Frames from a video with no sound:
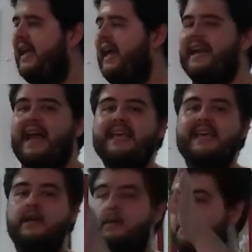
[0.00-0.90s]
and I
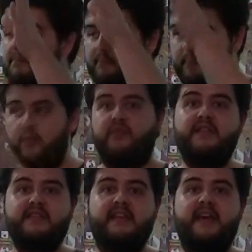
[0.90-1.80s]
can put
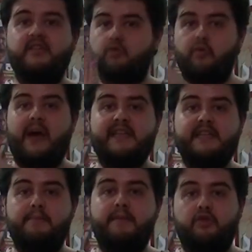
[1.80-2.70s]
this case right
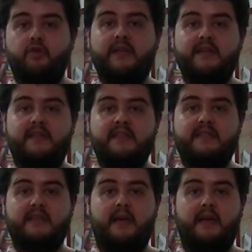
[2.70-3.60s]
in between
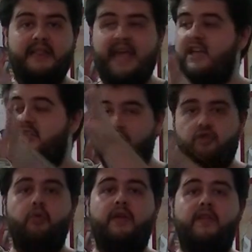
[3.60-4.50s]
these legs,
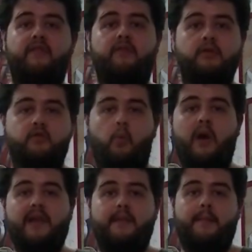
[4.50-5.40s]
2 in the front,
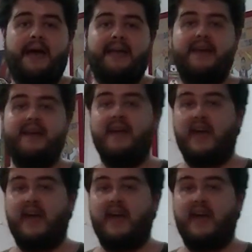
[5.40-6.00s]
1 in the back,